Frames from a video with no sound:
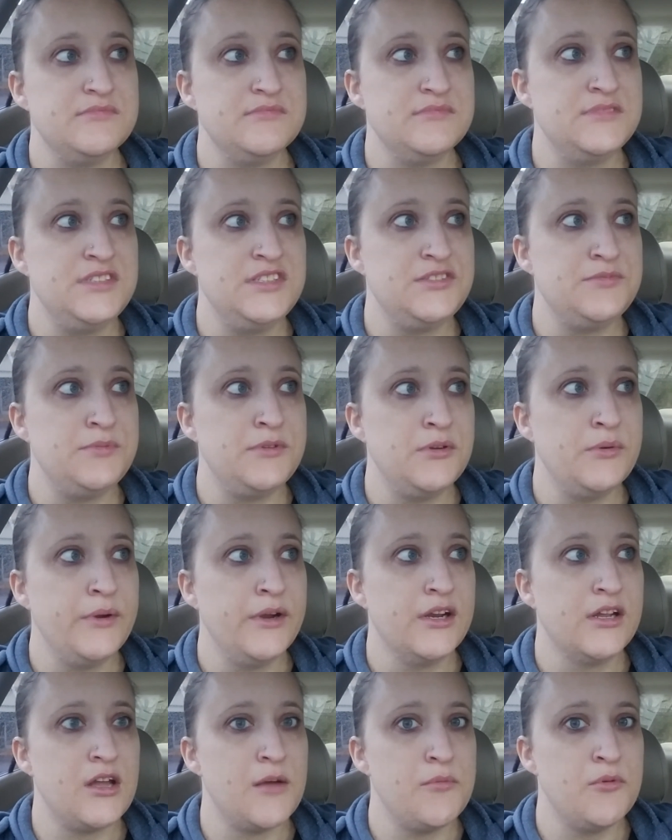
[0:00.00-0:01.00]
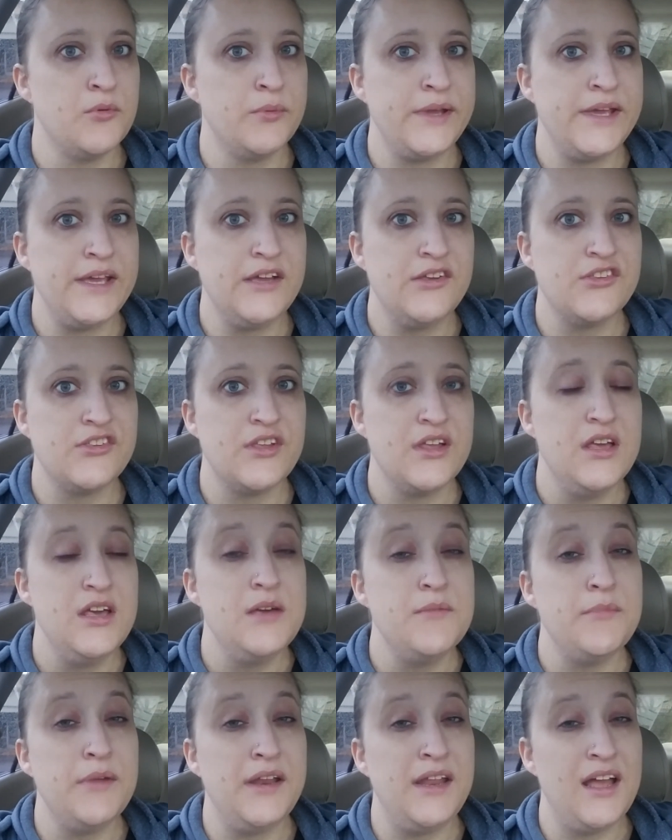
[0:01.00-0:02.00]
Just been a weird couple weeks.
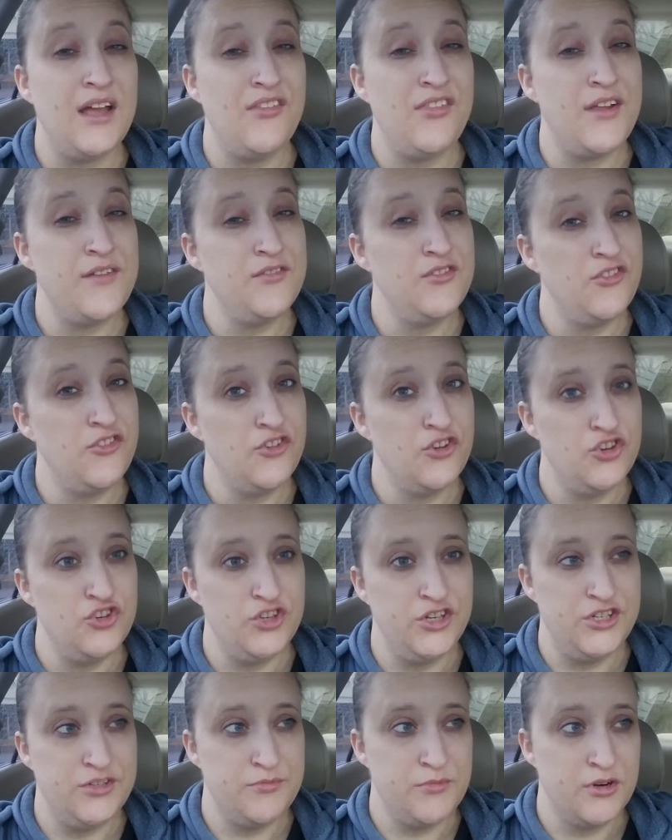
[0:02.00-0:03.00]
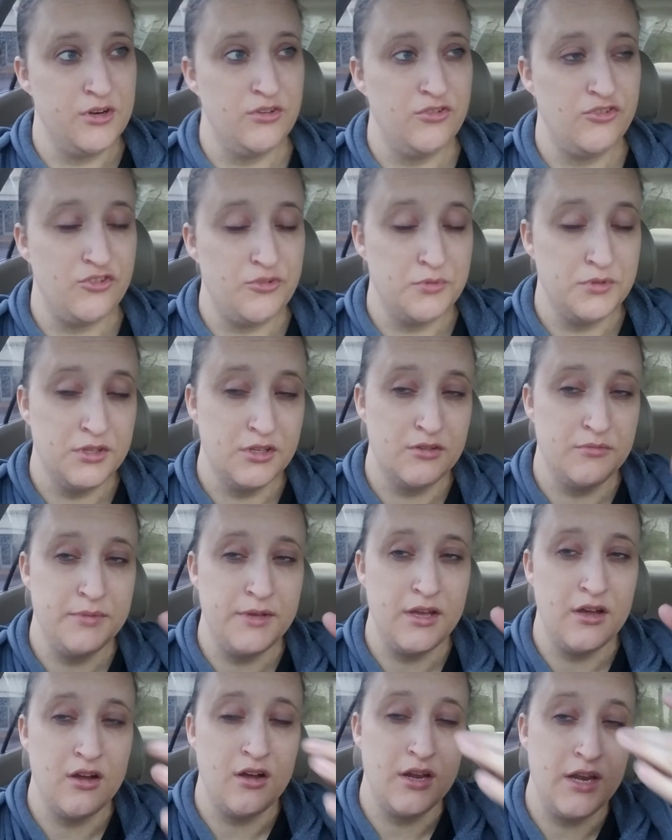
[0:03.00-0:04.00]
My dad's having surgery tomorrow, so I'm a little bit
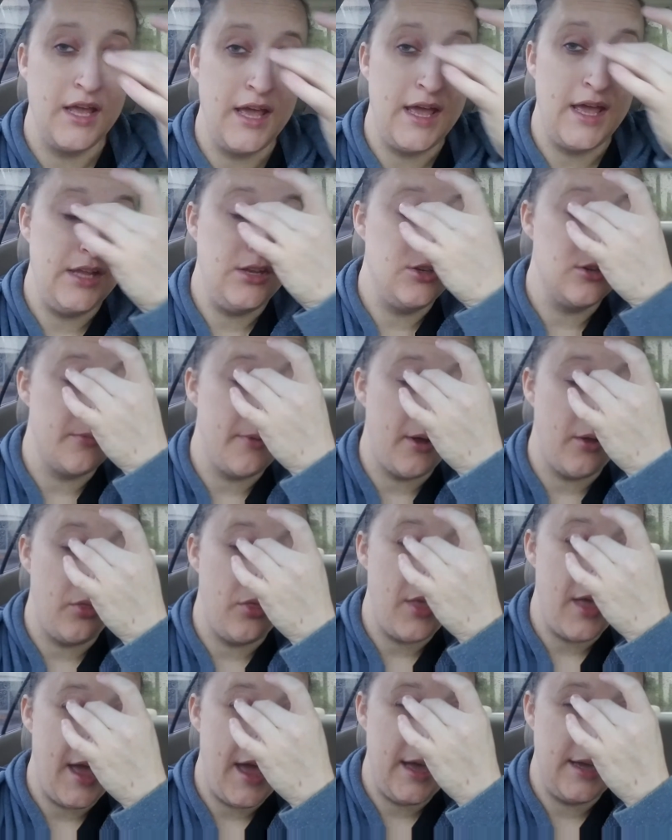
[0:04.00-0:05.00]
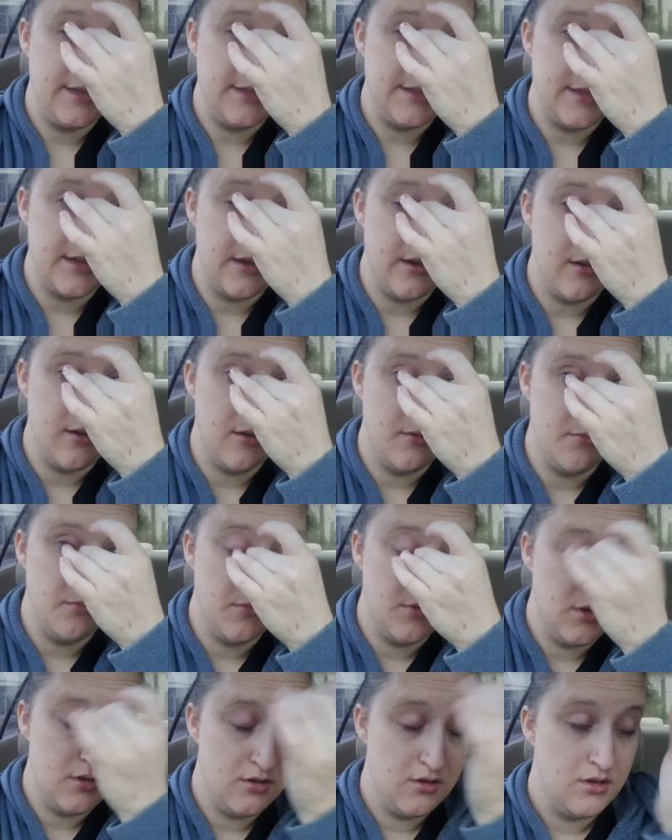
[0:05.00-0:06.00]
on edge about that.
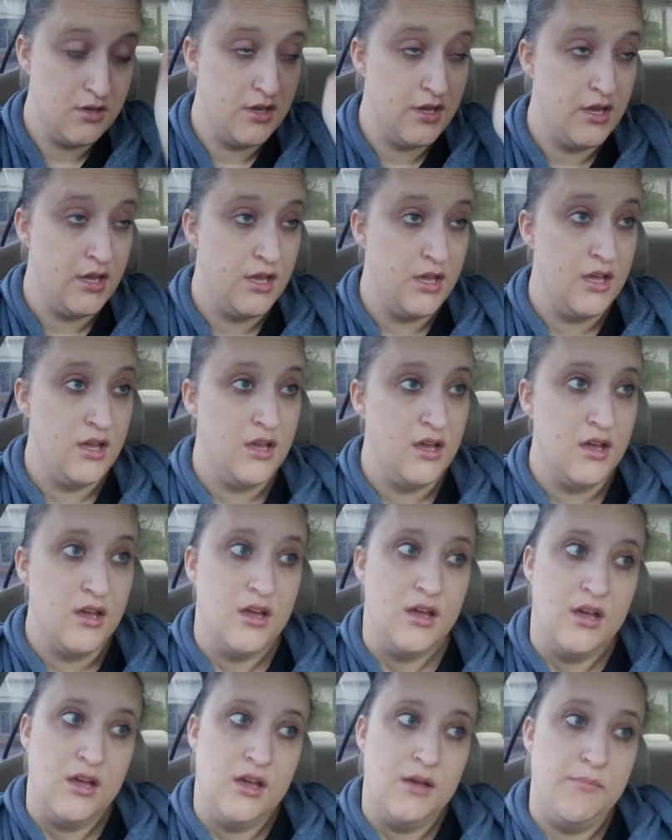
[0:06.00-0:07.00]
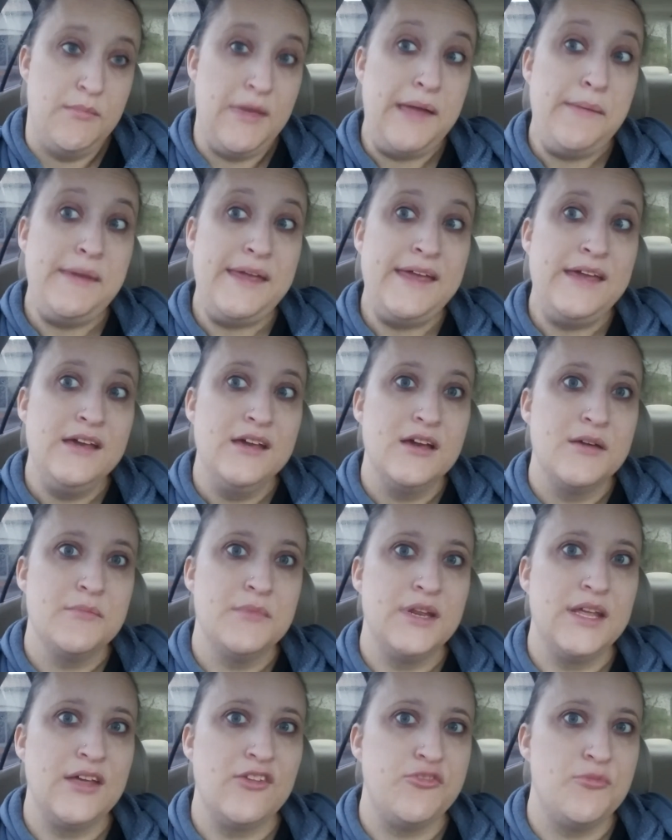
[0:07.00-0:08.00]
Um, maybe I'm
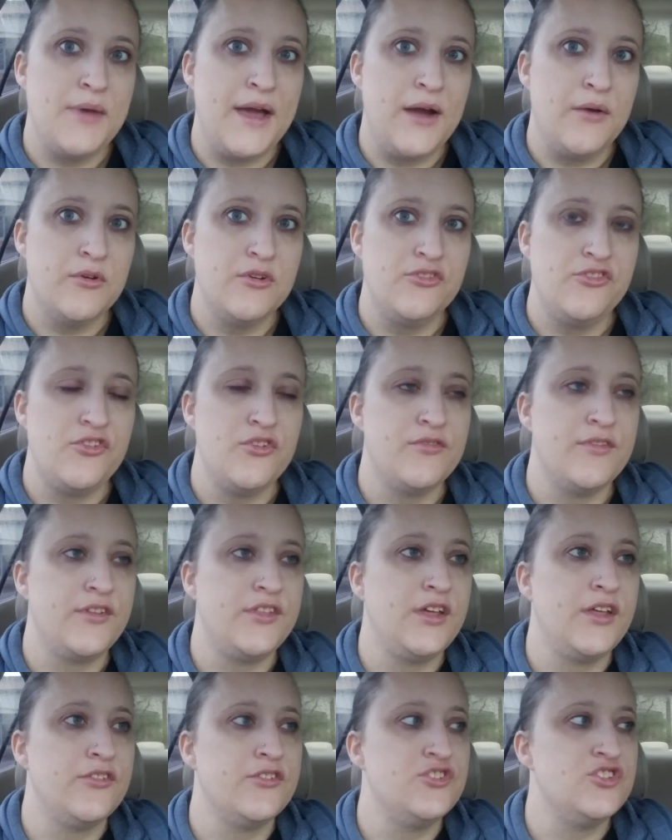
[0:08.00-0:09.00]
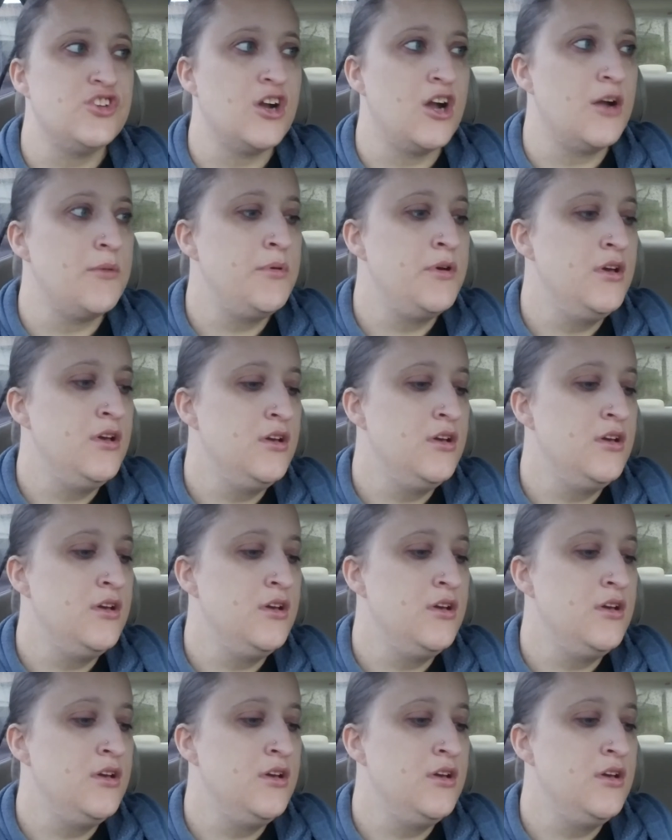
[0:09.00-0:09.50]
gonna get some hours over at the other job.